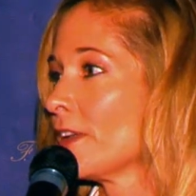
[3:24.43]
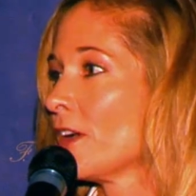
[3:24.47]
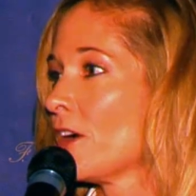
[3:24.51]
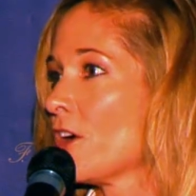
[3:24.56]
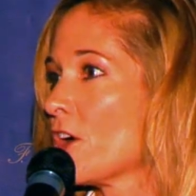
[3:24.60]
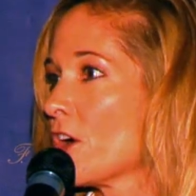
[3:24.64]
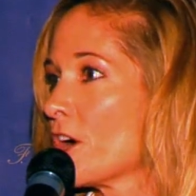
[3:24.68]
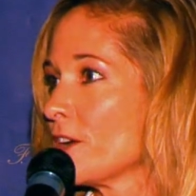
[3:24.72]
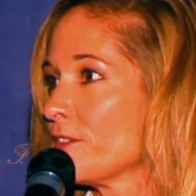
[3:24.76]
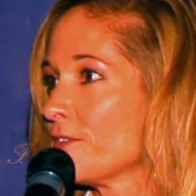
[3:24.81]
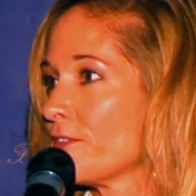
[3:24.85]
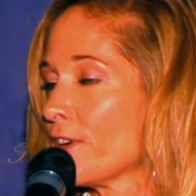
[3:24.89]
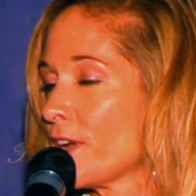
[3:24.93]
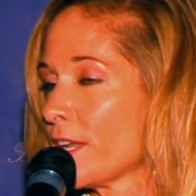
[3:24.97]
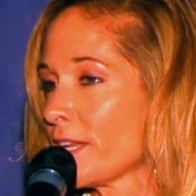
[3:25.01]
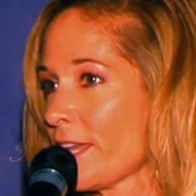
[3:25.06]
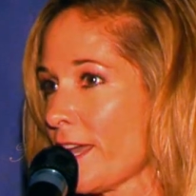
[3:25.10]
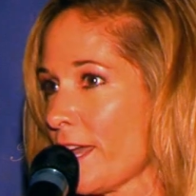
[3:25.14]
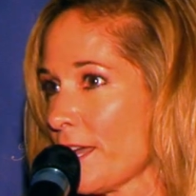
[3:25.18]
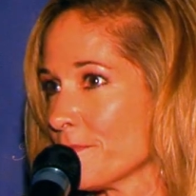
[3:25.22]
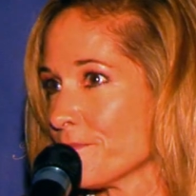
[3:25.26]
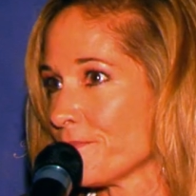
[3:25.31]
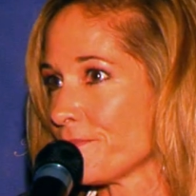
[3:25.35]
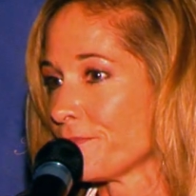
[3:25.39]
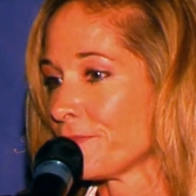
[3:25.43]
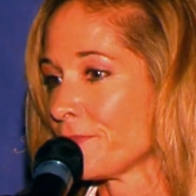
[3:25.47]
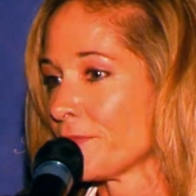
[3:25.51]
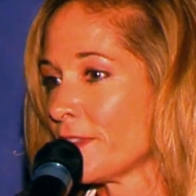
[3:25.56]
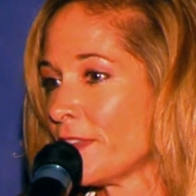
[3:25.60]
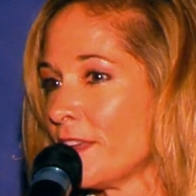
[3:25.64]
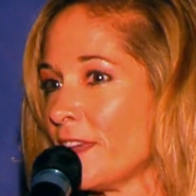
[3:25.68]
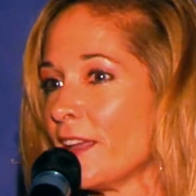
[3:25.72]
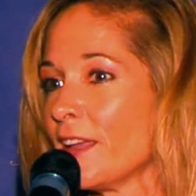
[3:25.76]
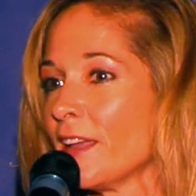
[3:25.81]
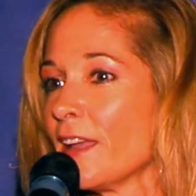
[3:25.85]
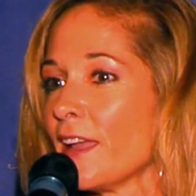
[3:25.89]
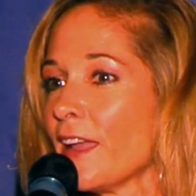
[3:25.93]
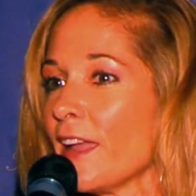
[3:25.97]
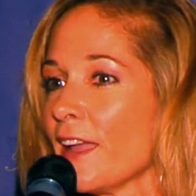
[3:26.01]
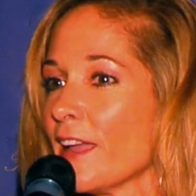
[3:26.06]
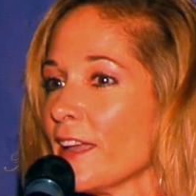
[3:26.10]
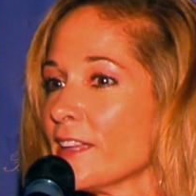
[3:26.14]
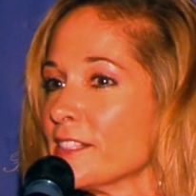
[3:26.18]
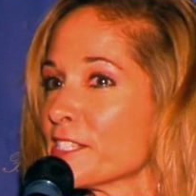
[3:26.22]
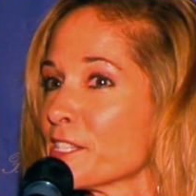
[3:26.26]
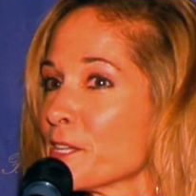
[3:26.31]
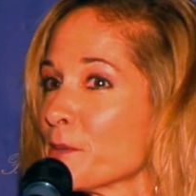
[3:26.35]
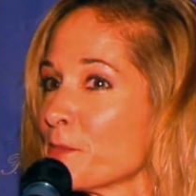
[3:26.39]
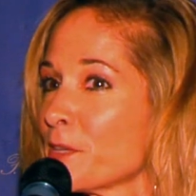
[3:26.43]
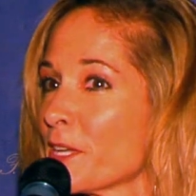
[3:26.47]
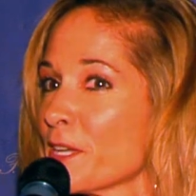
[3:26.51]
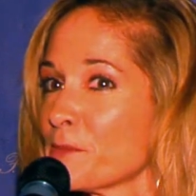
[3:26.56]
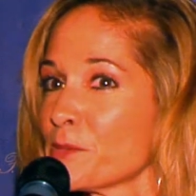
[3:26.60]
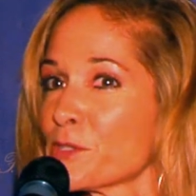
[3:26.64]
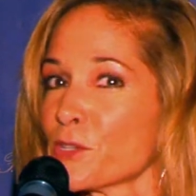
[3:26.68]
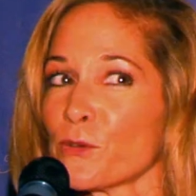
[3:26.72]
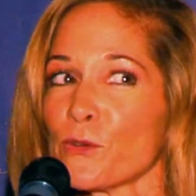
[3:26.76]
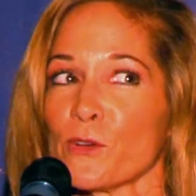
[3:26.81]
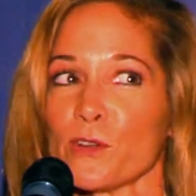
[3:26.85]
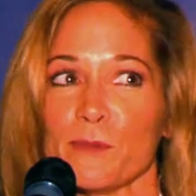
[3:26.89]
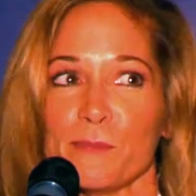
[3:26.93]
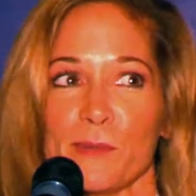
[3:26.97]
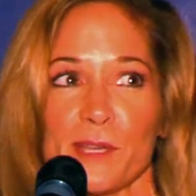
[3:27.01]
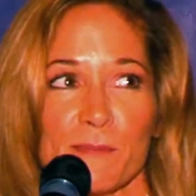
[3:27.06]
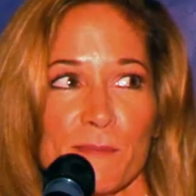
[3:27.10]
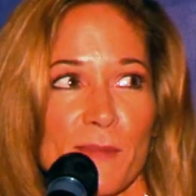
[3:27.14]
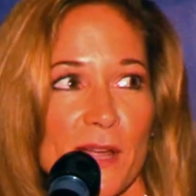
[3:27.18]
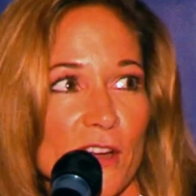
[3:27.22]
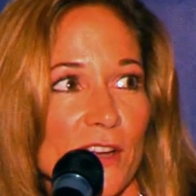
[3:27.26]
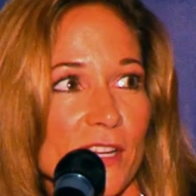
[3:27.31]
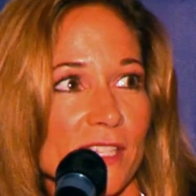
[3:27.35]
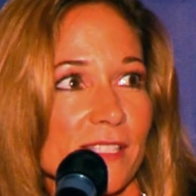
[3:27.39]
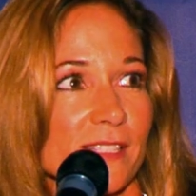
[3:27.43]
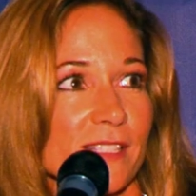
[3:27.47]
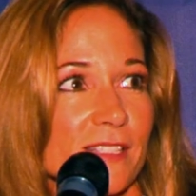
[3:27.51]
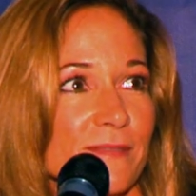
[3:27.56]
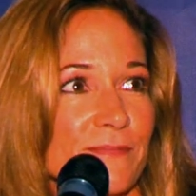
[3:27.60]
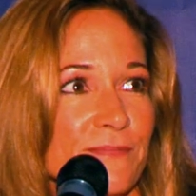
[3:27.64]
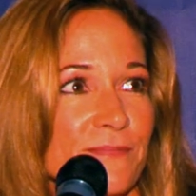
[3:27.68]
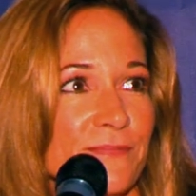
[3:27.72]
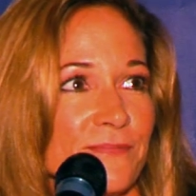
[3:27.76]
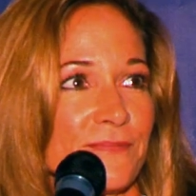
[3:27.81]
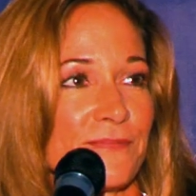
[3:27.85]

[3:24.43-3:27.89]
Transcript: a hard-fought game. And sometimes they're going to be embarrassed.